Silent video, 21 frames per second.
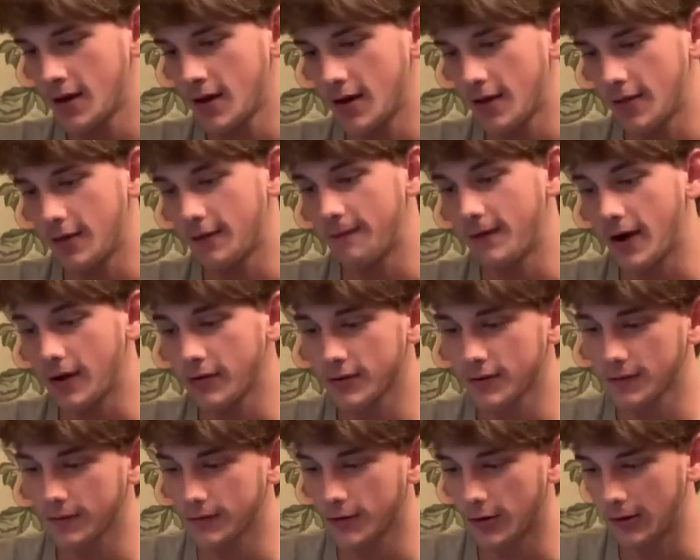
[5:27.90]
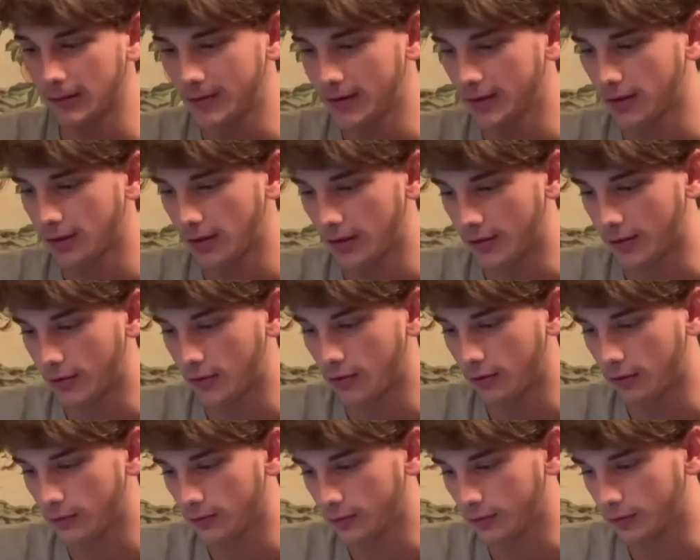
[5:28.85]
The founders of Dartmouth, the
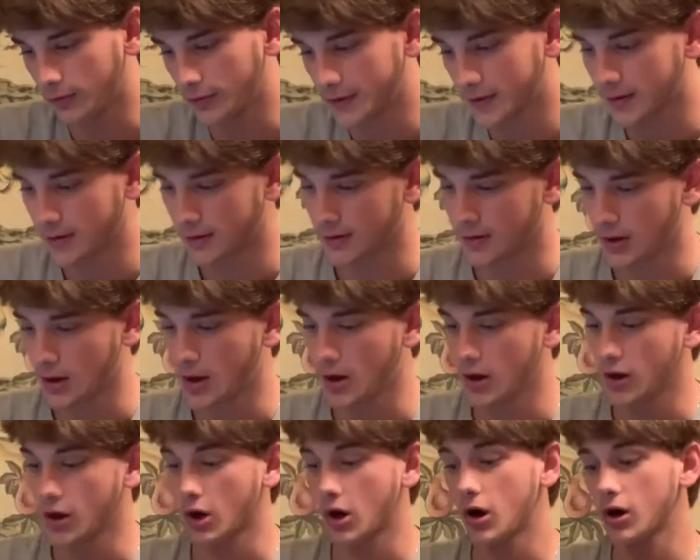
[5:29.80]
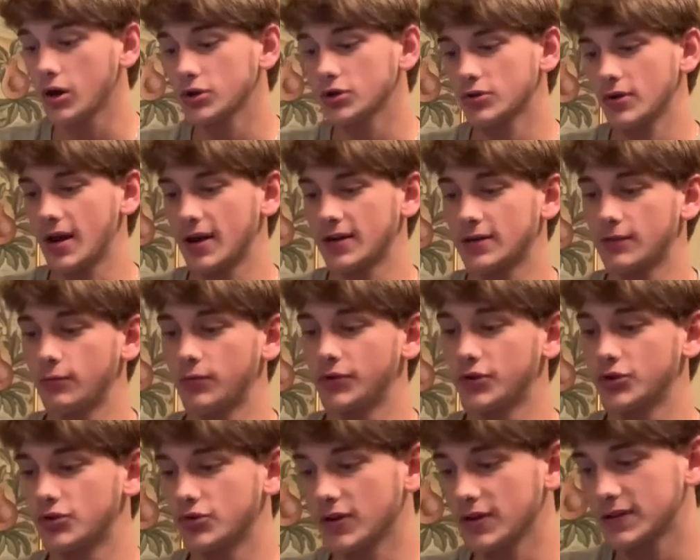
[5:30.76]
court ruled, contracted with
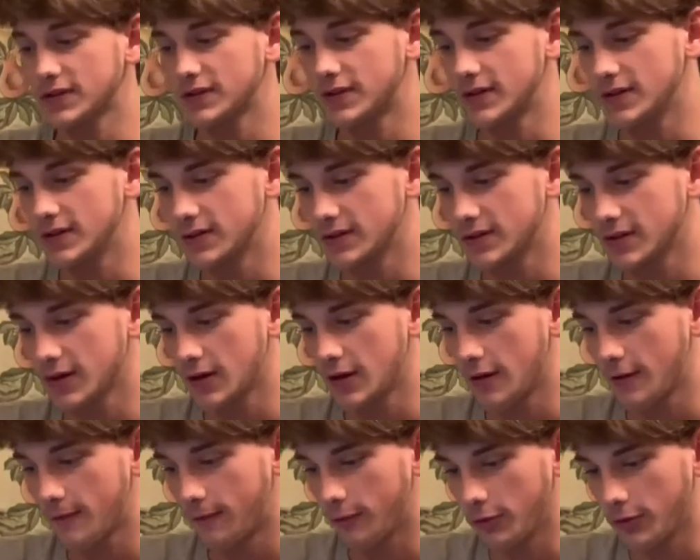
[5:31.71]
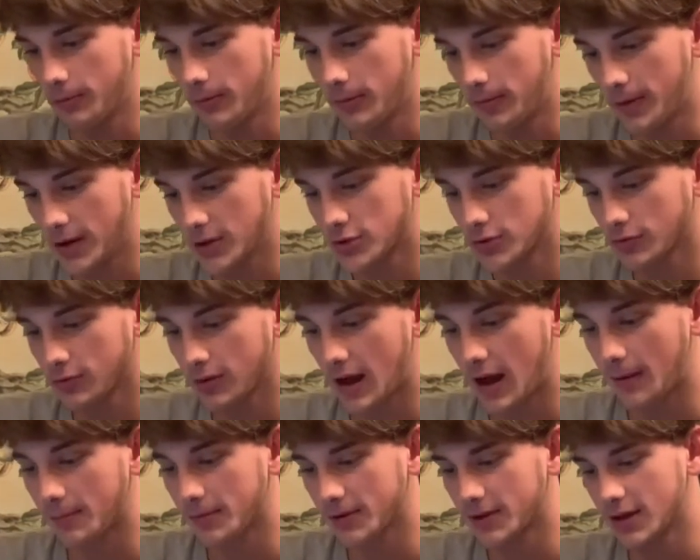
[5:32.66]
the trustees for the perpetual
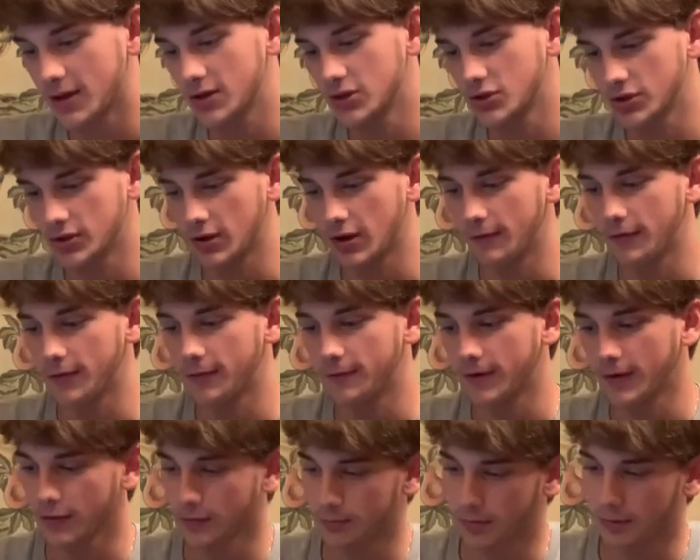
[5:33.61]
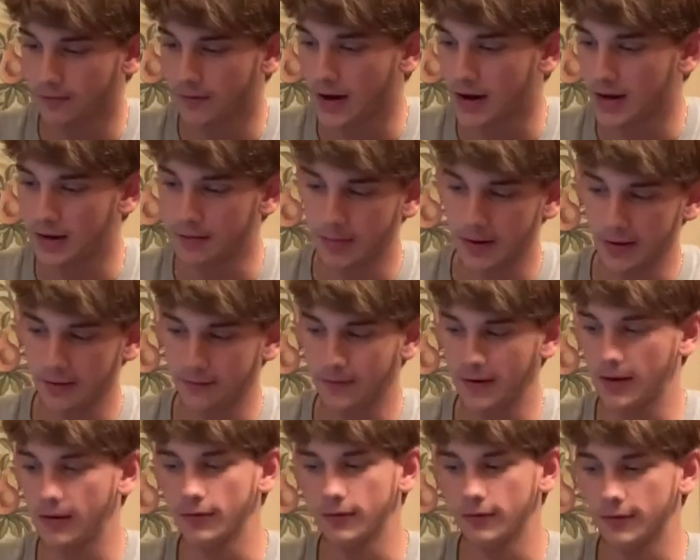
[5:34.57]
application of the funds provided by the
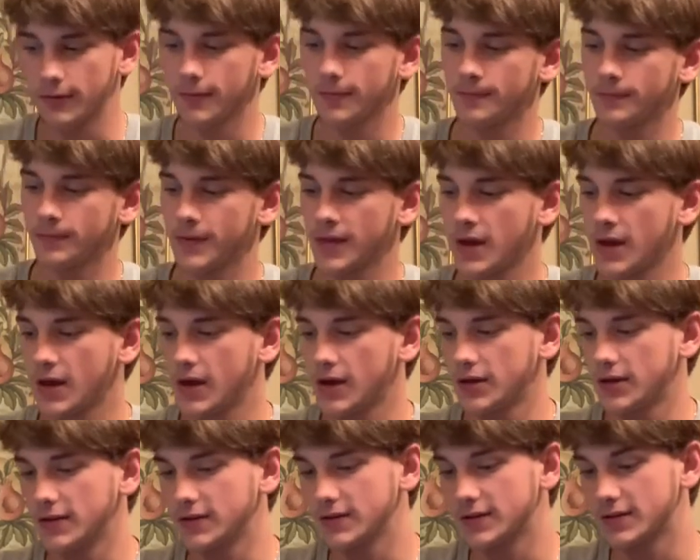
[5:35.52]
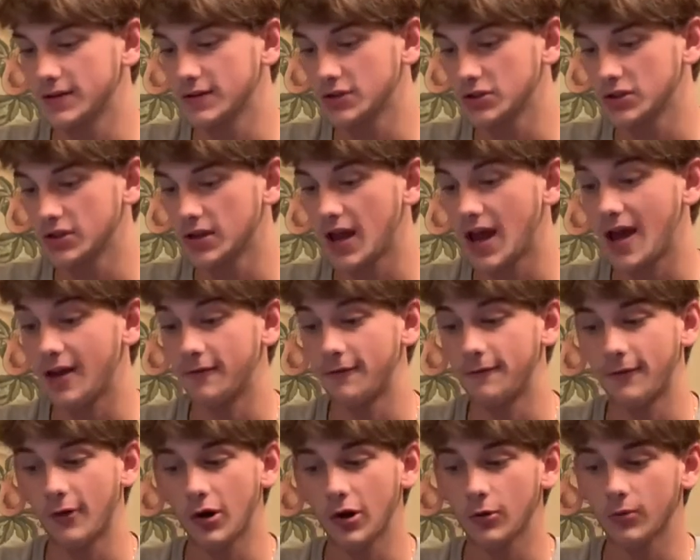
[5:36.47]
founders. The decision had
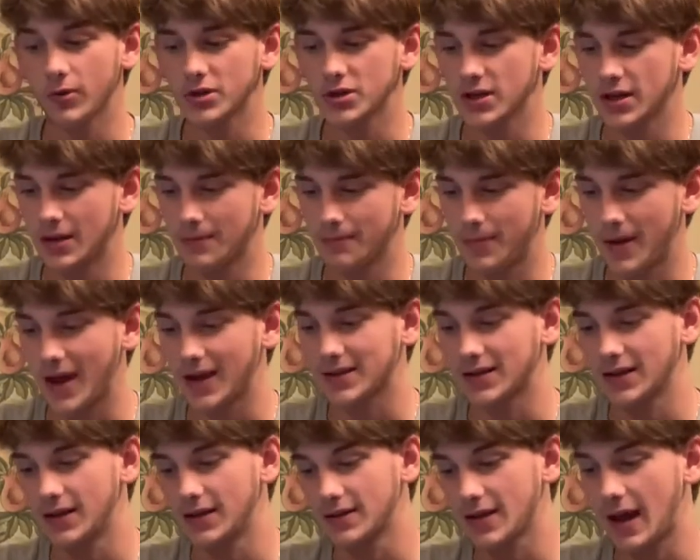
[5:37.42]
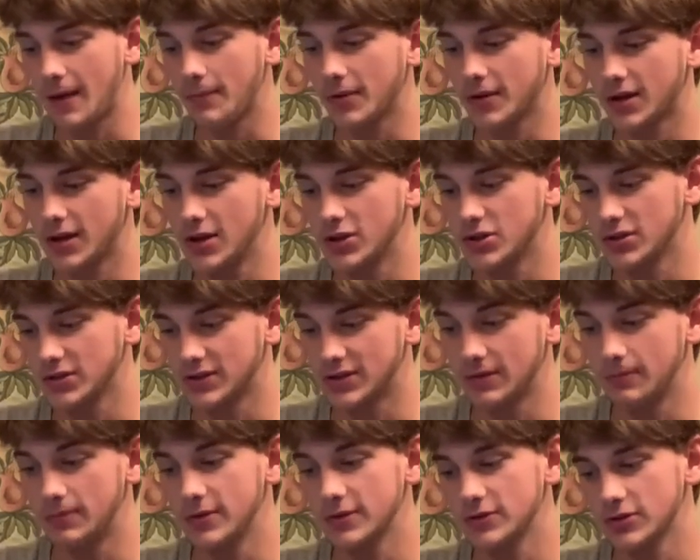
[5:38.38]
far-reaching impact in its applications
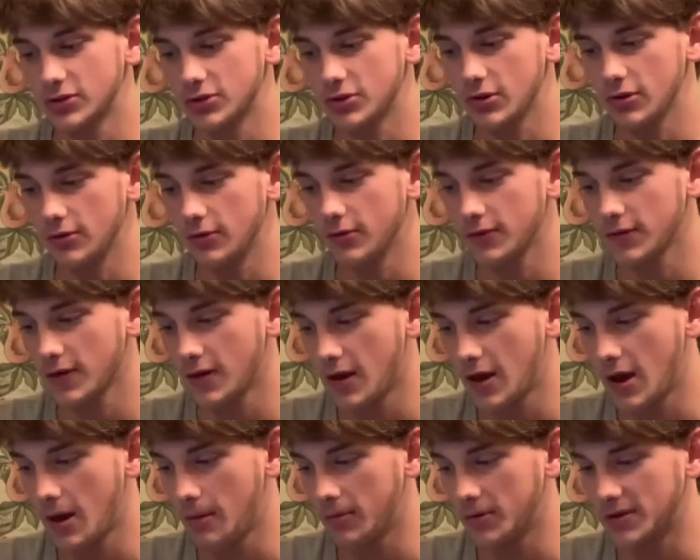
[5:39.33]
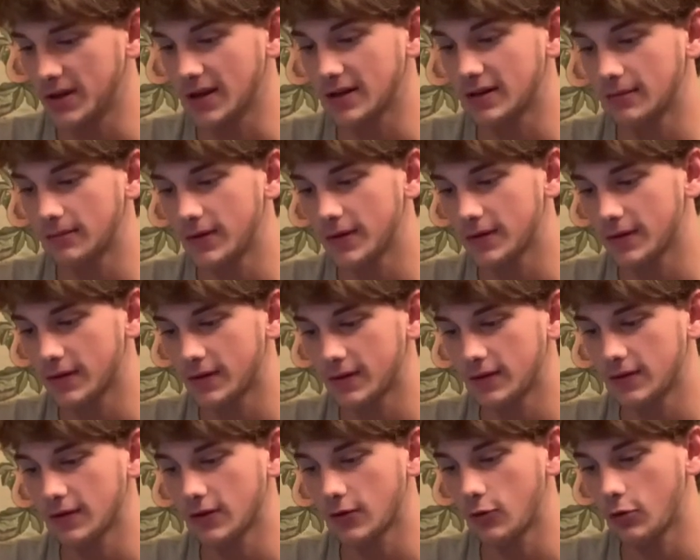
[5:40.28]
to business charters, protecting
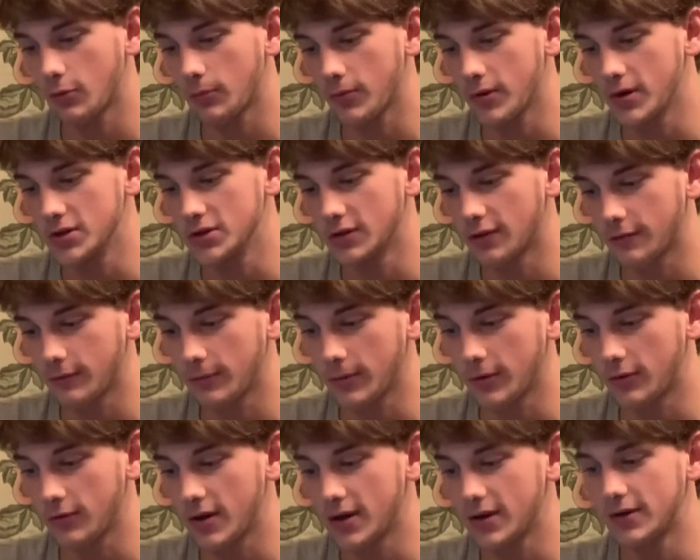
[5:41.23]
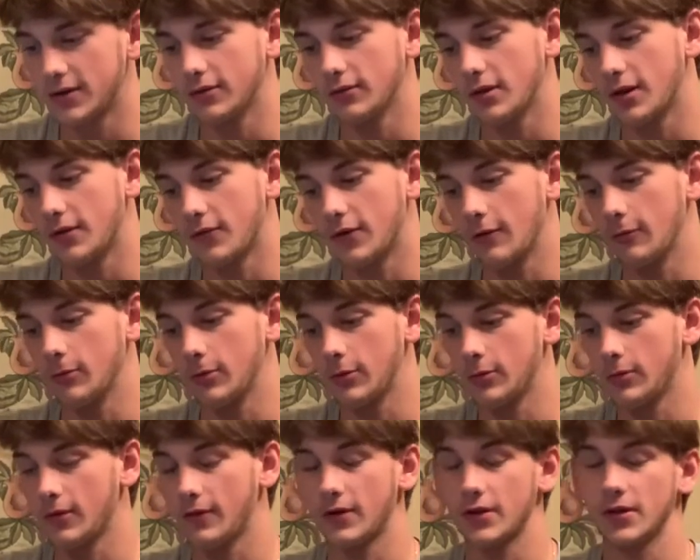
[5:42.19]
businesses and corporations from a great deal of government
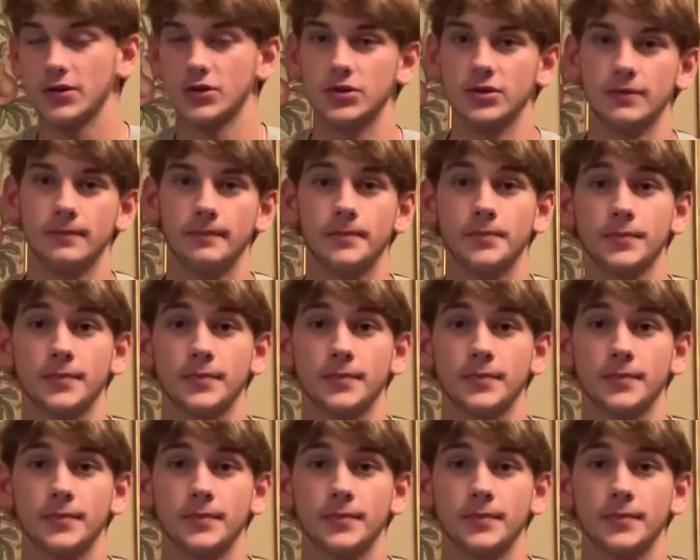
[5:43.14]
regulation.